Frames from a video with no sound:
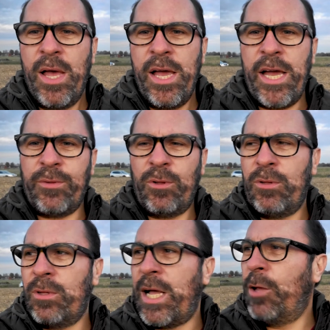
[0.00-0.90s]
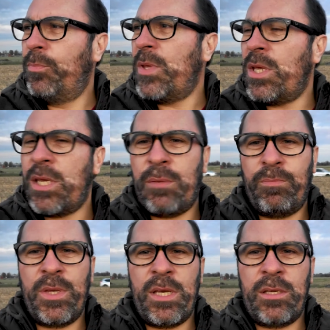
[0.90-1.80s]
That will help the
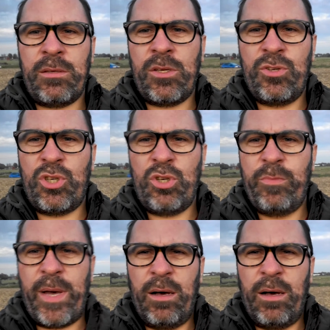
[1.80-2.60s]
YouTube